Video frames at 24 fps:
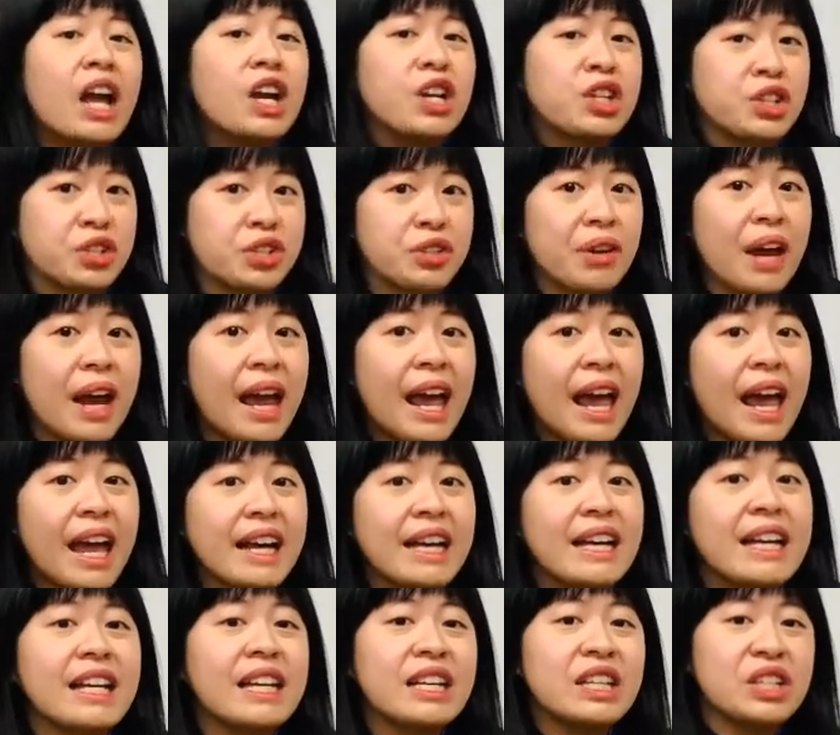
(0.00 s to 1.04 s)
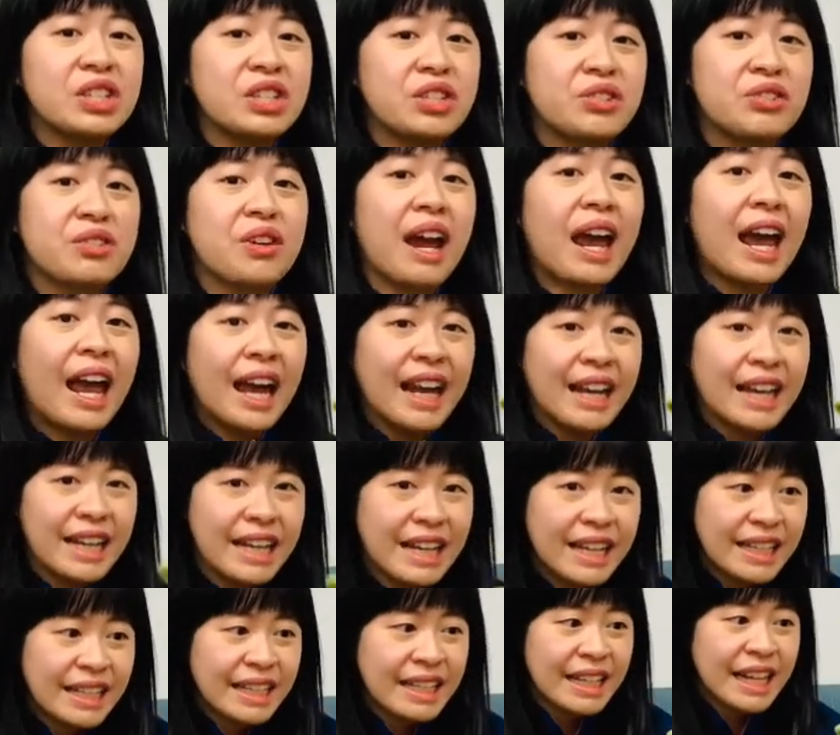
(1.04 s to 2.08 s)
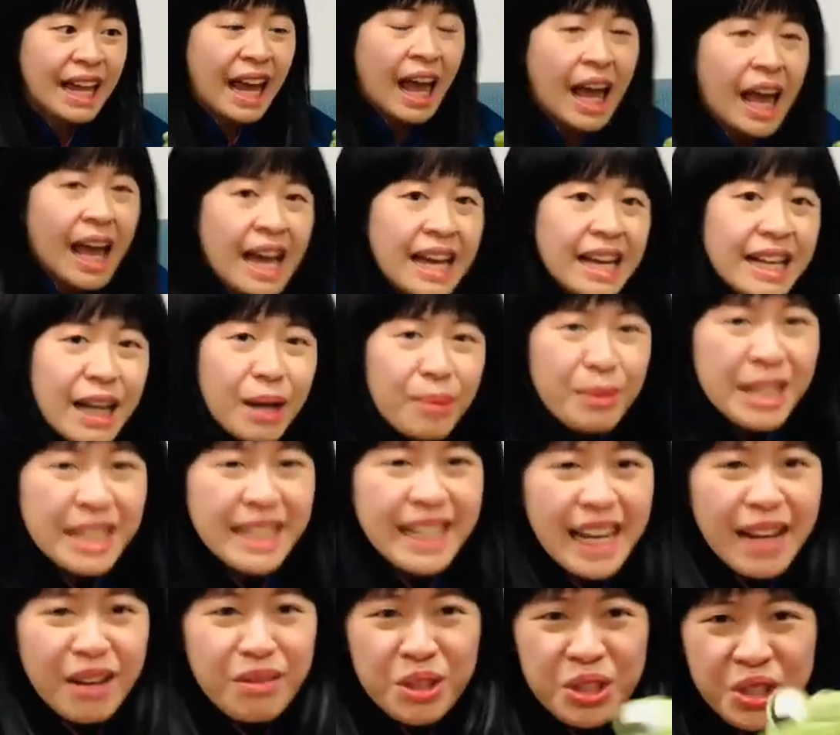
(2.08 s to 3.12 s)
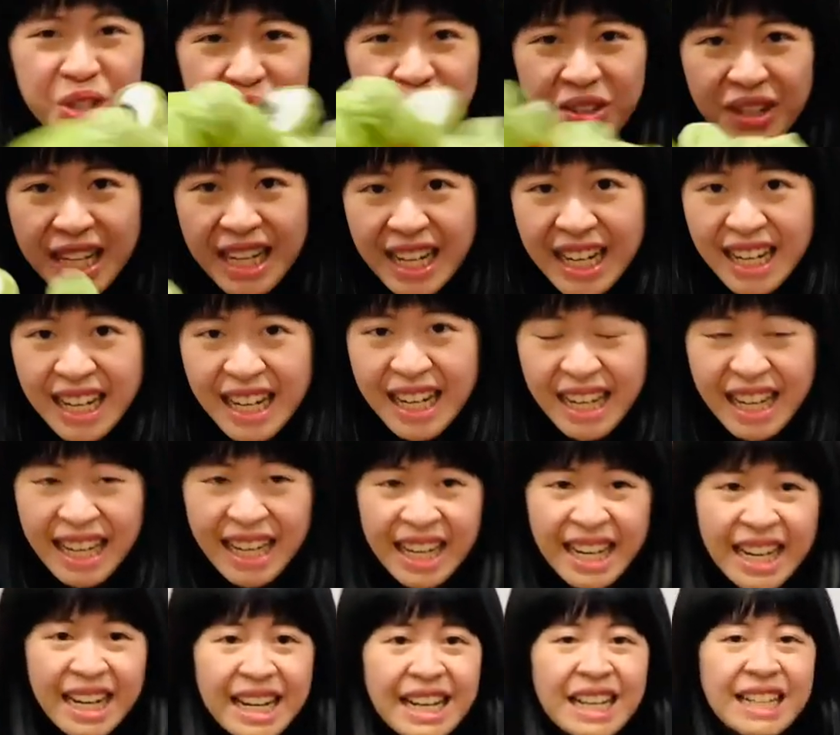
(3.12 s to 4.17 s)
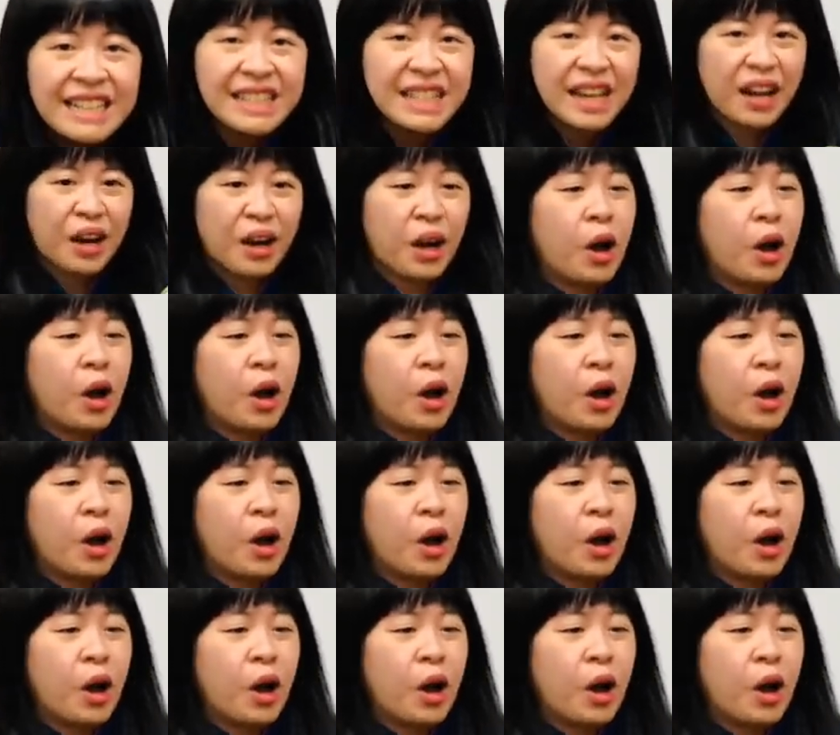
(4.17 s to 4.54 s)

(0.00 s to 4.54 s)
Dragon, dragon, coming down the street.